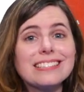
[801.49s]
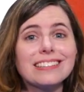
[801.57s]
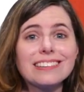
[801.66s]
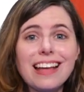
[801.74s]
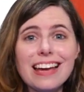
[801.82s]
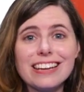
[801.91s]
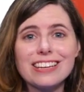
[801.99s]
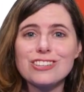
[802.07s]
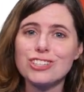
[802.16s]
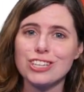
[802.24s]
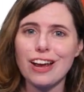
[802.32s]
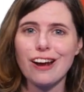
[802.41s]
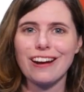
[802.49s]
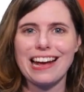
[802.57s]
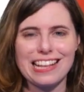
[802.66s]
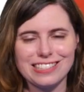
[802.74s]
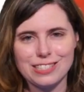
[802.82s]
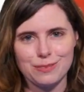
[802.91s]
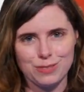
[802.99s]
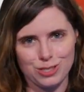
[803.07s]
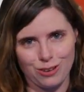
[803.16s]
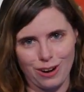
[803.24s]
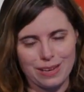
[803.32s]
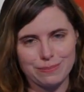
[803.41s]
like, share, and
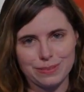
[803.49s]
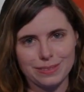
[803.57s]
subscribe.